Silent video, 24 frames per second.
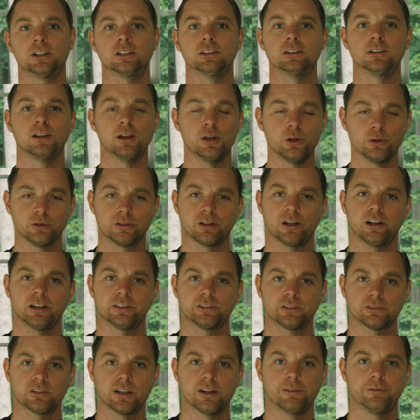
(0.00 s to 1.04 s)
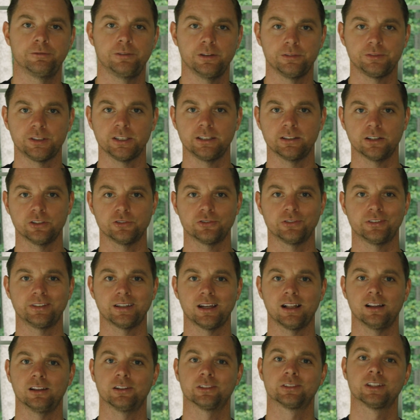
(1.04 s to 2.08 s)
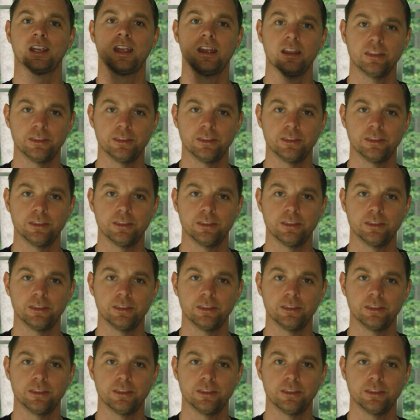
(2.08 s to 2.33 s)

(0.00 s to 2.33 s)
alone costs around $1,500.